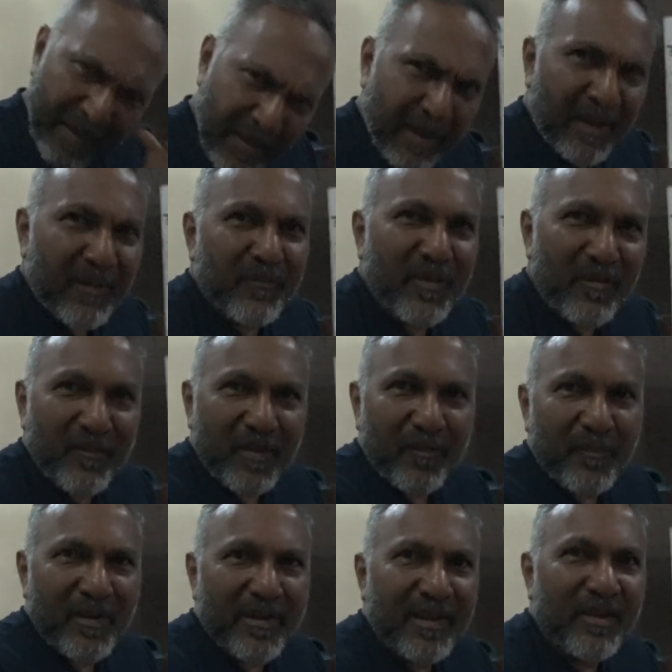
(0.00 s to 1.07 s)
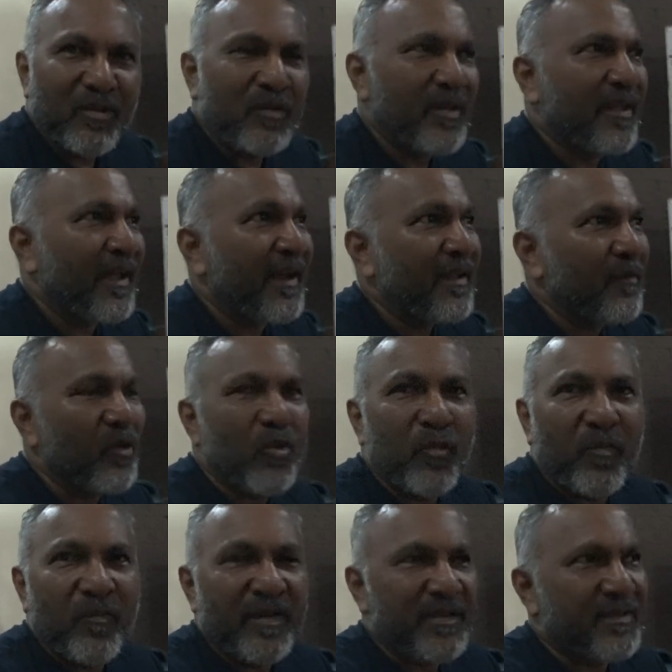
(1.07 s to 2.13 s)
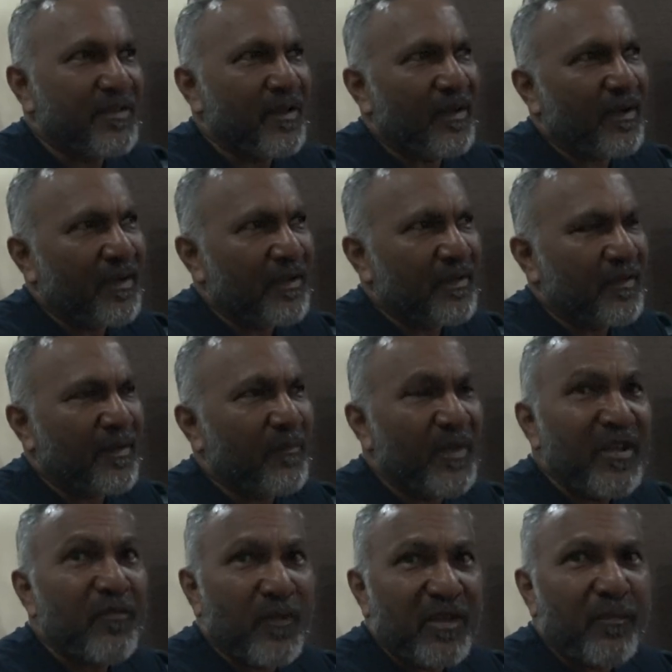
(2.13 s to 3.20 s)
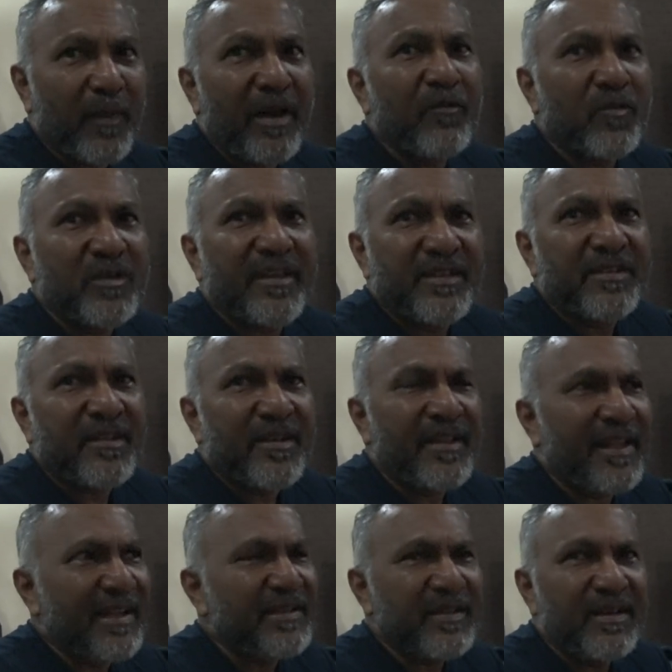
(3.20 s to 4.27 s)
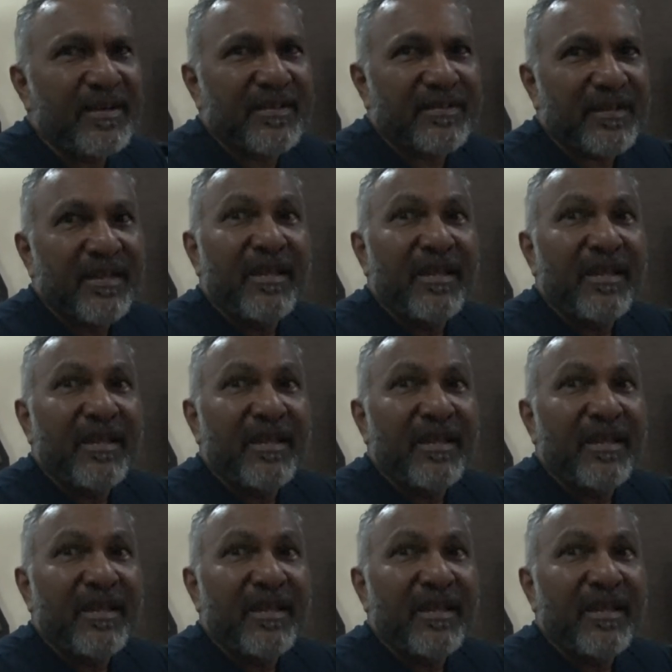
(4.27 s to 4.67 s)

Yeah, he had a group with... his first band was actually Angel Dust.